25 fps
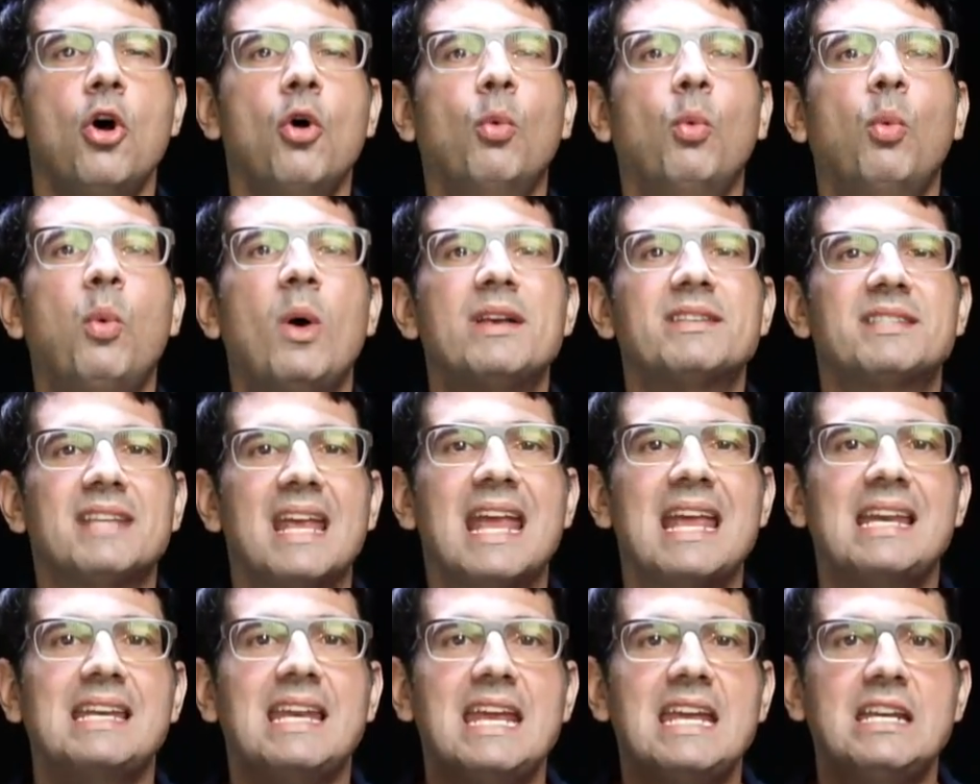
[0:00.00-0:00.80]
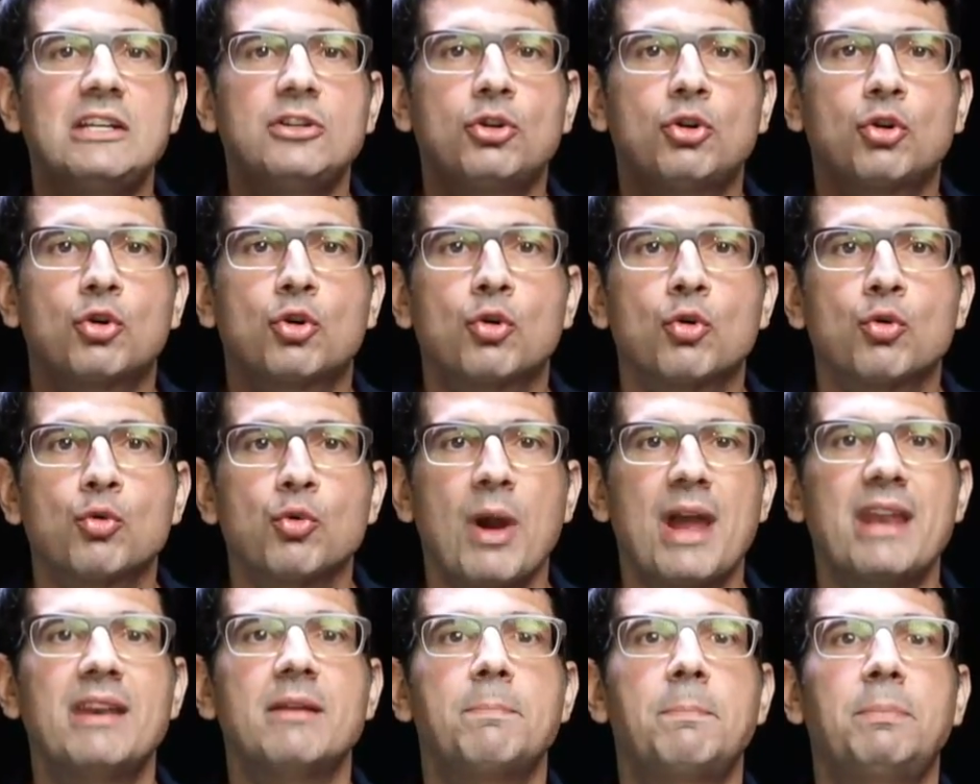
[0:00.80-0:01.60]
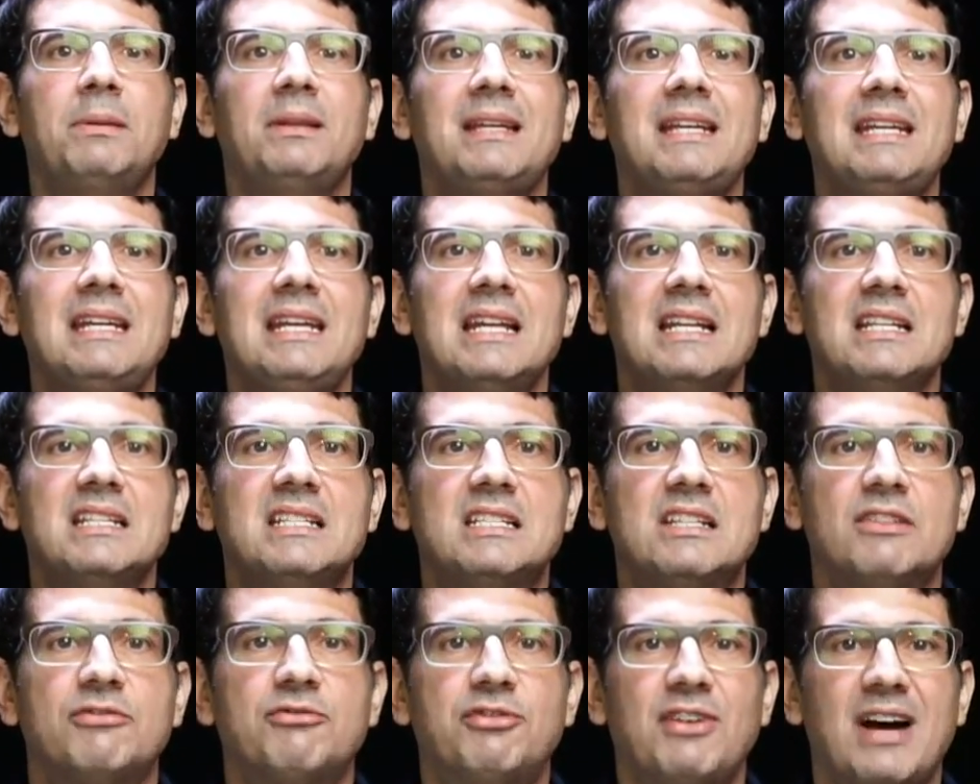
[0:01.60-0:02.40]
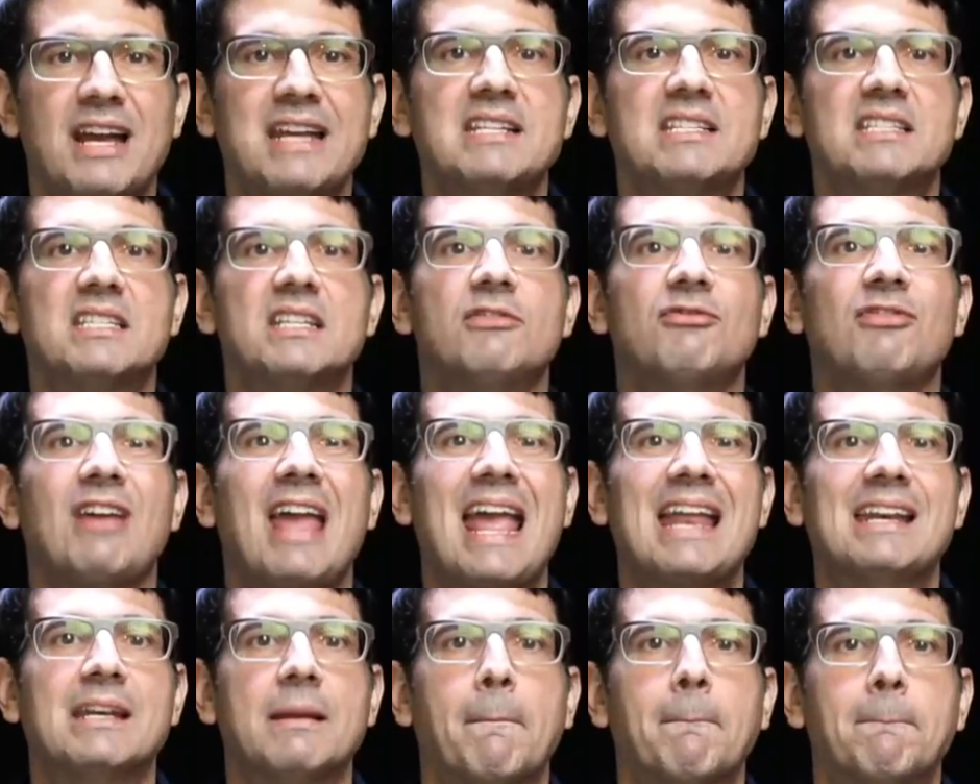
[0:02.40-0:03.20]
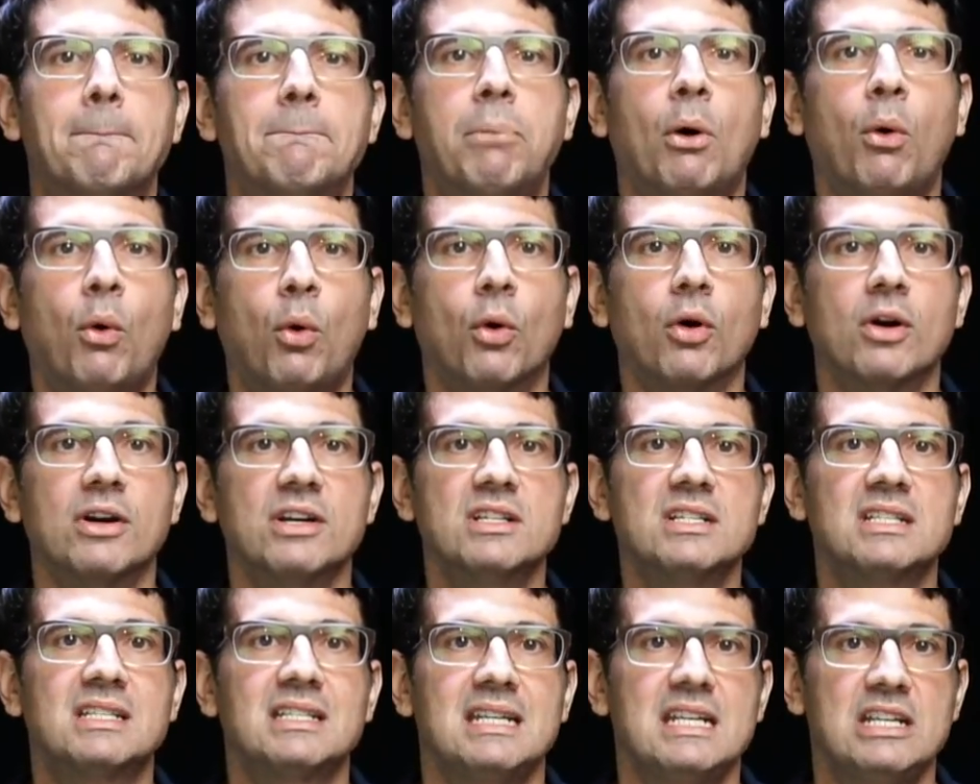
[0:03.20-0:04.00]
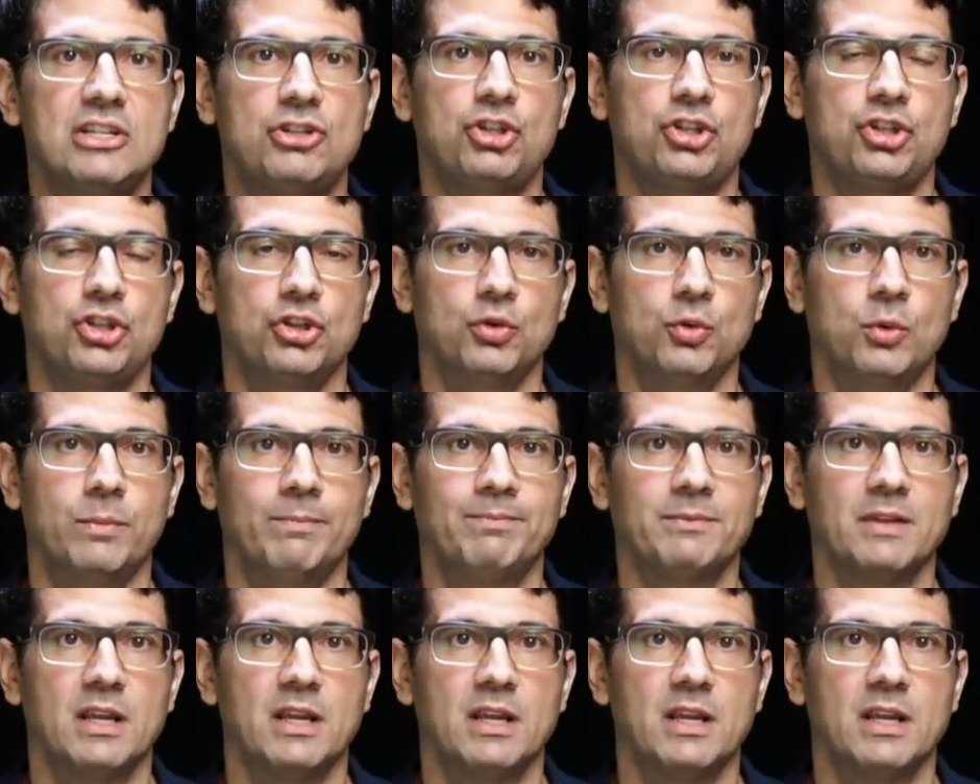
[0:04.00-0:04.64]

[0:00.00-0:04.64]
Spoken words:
was an incredibly divisive and important issue.